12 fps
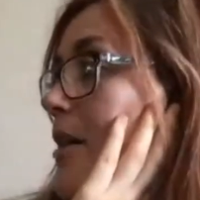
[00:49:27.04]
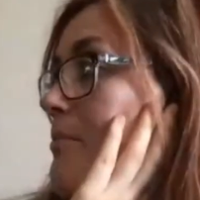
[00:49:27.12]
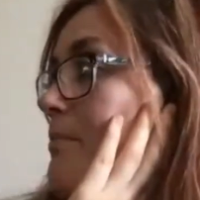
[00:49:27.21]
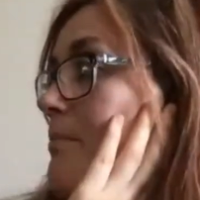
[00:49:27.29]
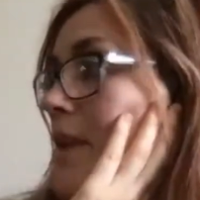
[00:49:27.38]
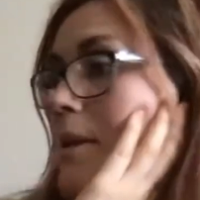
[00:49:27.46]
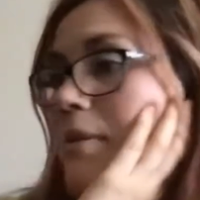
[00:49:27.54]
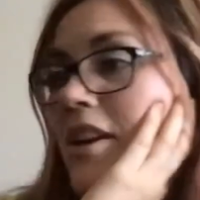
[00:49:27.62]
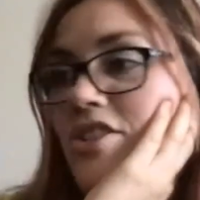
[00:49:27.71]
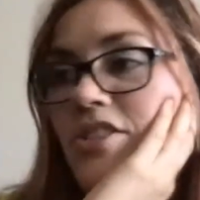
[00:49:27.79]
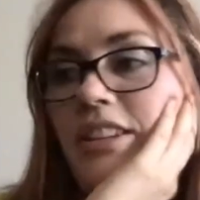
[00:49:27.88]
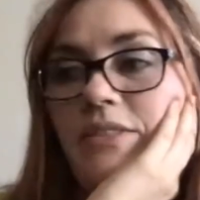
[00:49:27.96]
Maybe I
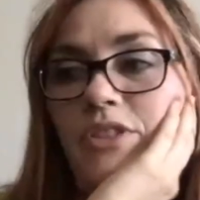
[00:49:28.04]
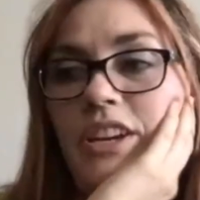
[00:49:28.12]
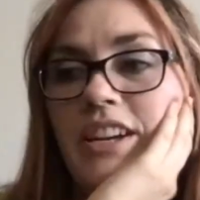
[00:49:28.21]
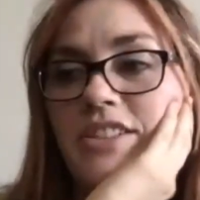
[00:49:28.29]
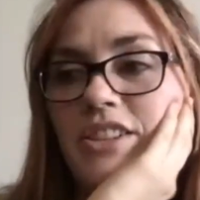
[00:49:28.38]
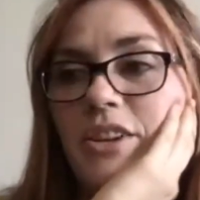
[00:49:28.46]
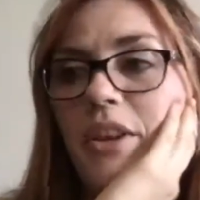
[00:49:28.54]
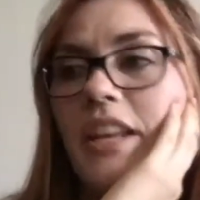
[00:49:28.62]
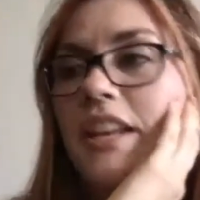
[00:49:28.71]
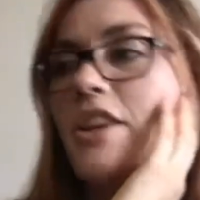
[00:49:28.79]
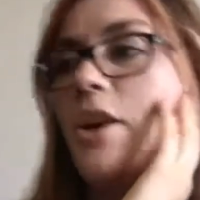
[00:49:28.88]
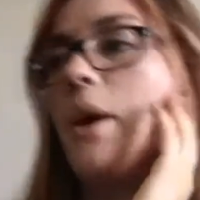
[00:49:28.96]
should leave you guys to go get
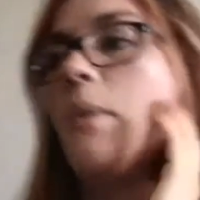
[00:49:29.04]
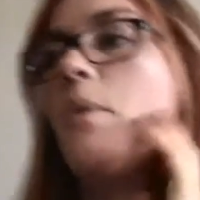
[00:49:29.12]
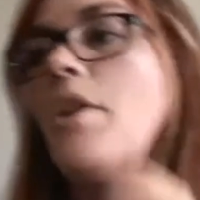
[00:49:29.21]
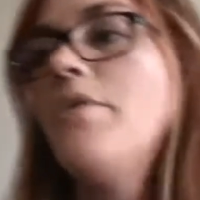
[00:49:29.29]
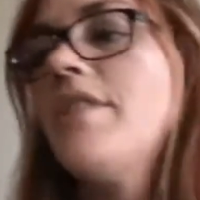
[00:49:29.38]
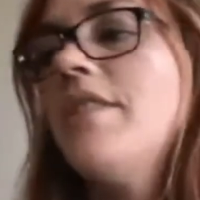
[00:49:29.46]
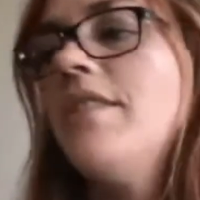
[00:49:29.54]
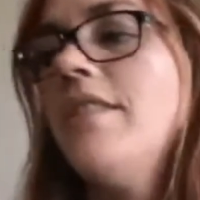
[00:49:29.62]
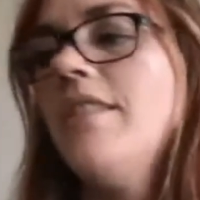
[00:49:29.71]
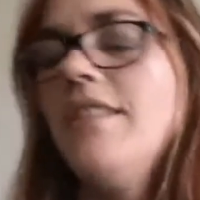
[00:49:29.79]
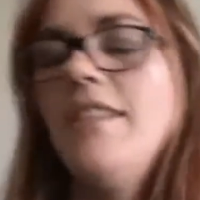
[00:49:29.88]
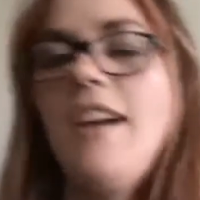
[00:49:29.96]
it. No, I won't.
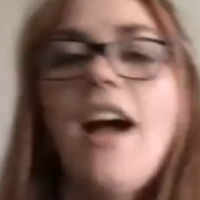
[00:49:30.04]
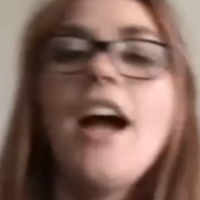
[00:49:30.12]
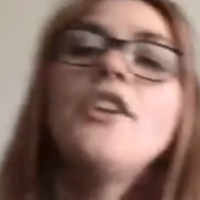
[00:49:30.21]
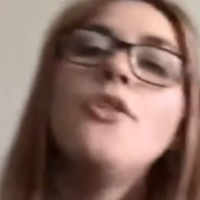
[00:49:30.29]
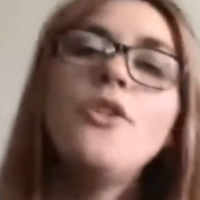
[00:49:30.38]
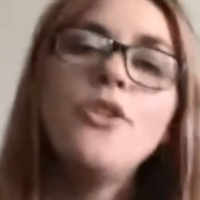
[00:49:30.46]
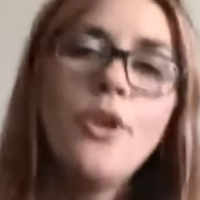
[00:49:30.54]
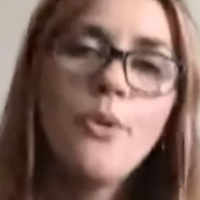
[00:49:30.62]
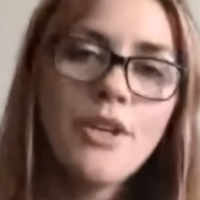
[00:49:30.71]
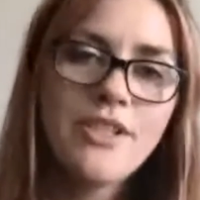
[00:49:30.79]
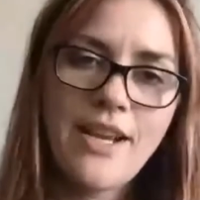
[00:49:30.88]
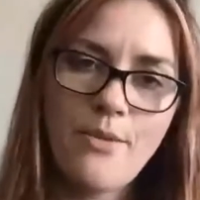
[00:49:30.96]
I know you know what
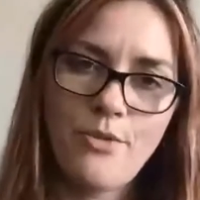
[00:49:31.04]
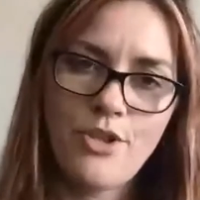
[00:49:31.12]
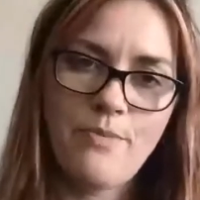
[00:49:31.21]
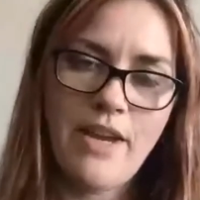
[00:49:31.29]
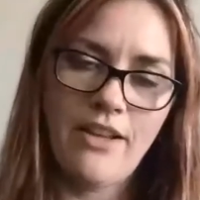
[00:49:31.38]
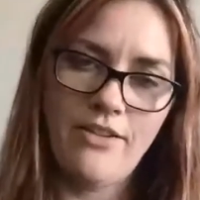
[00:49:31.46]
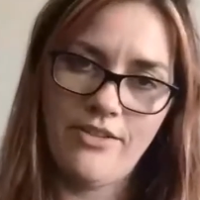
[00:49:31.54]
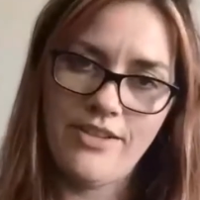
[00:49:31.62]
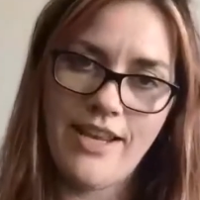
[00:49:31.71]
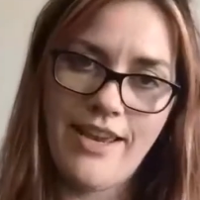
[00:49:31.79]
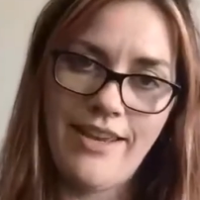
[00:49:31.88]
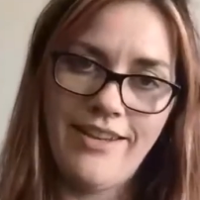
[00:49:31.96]
a sandwich bag looks
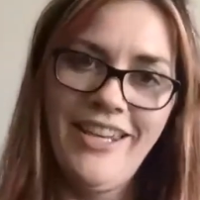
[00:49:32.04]
like.